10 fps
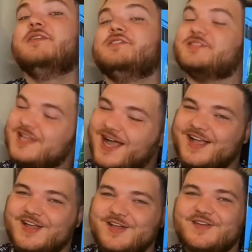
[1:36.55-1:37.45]

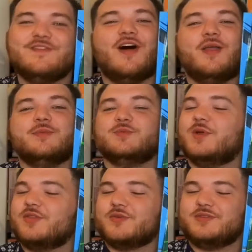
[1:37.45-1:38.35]
Saga, Volumes
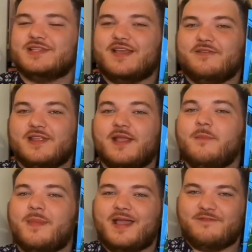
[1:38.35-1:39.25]
1 through 7
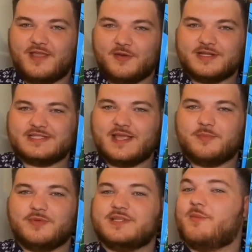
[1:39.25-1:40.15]
by Fiona
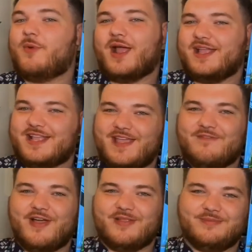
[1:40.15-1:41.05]
Staples and Brian K.
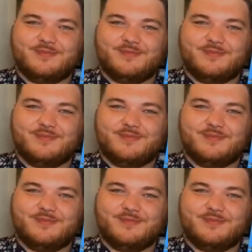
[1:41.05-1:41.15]
Vaughan.